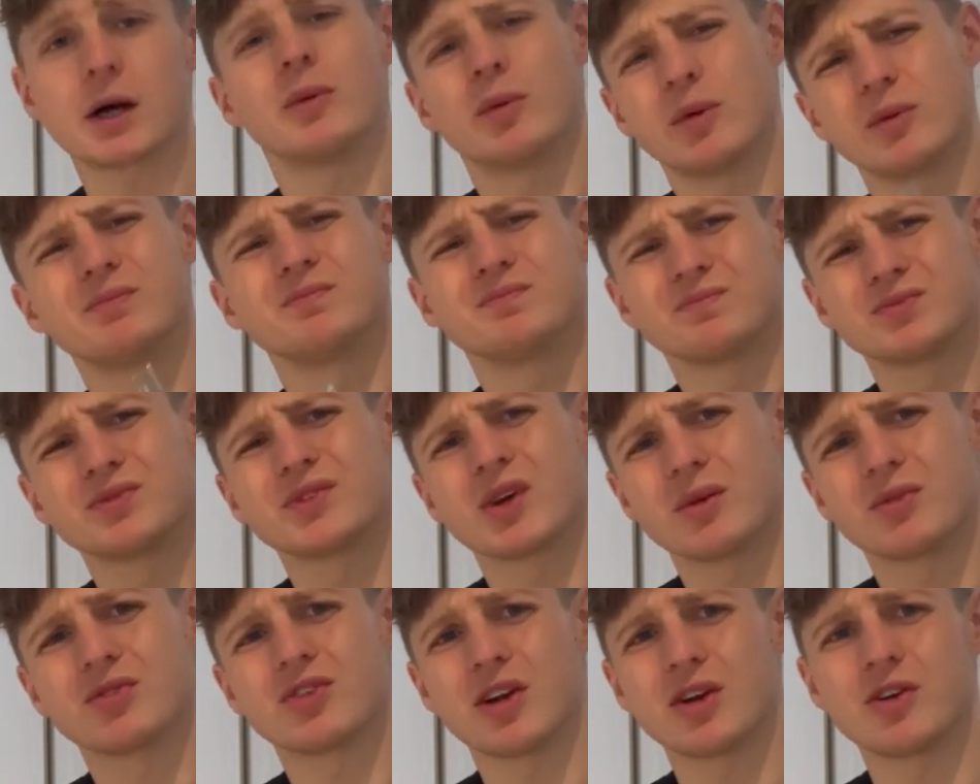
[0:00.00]
Come on,
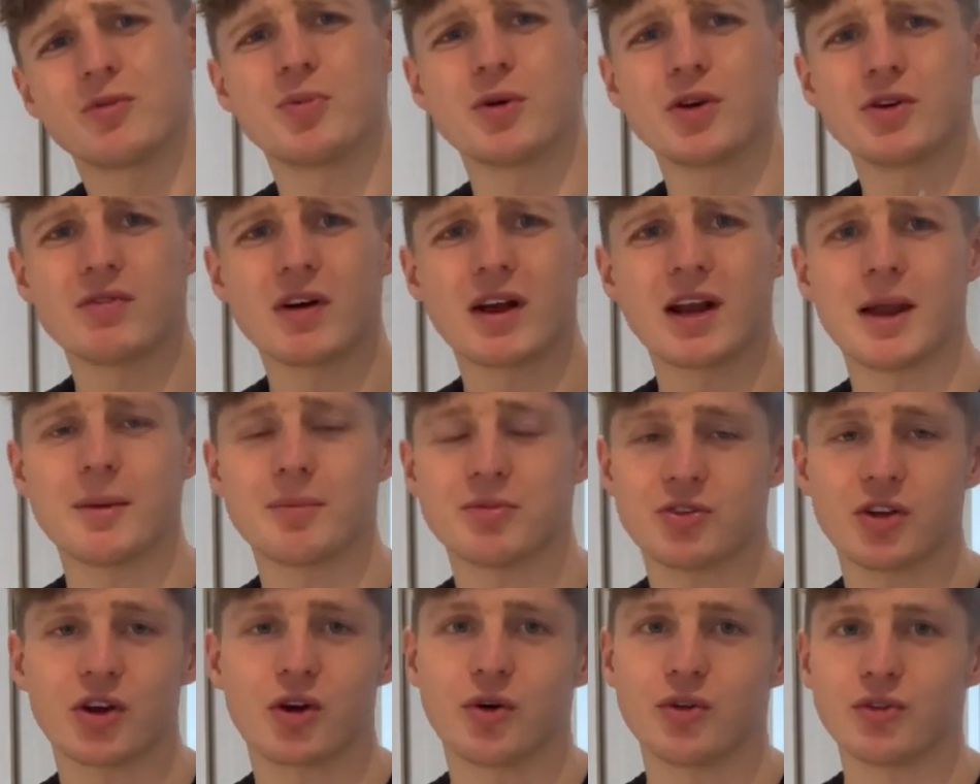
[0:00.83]
come say hello, put your red
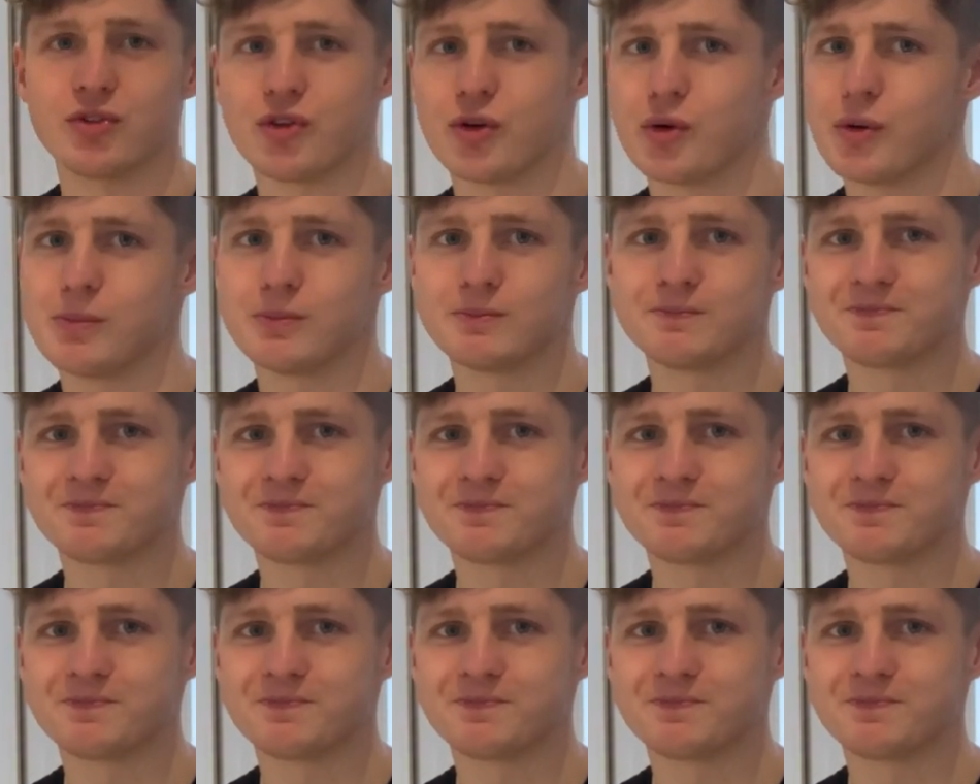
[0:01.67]
lipstick on too.